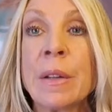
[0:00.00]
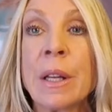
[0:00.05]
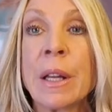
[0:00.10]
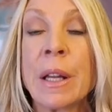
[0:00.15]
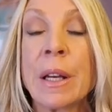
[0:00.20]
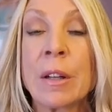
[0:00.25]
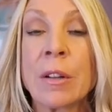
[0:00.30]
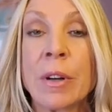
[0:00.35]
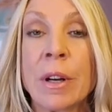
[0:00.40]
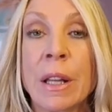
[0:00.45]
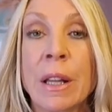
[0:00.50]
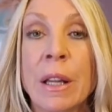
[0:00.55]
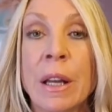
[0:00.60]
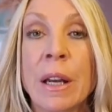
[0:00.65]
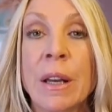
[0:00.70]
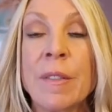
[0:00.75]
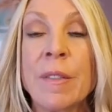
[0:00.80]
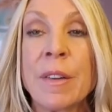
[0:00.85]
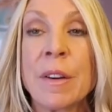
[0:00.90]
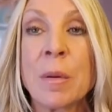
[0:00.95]
he had a great
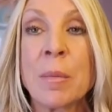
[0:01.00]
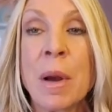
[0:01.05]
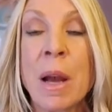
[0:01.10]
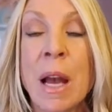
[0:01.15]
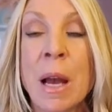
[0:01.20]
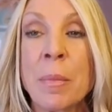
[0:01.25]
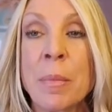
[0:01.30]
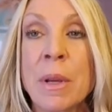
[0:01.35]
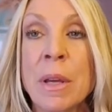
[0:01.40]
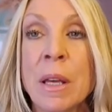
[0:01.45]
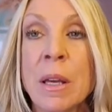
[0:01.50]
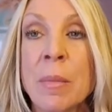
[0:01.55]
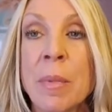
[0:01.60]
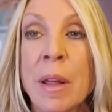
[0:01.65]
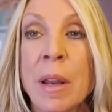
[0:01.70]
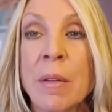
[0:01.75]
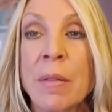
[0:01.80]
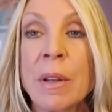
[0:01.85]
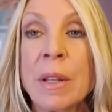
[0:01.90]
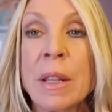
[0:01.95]
life, and I'm happy
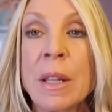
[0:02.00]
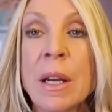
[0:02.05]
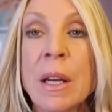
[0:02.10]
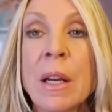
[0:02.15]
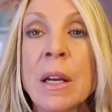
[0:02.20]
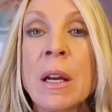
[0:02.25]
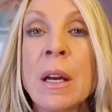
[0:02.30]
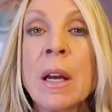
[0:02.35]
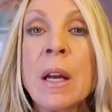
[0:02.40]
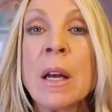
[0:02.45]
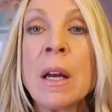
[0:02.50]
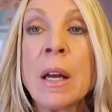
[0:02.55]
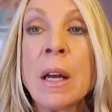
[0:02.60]
about everything.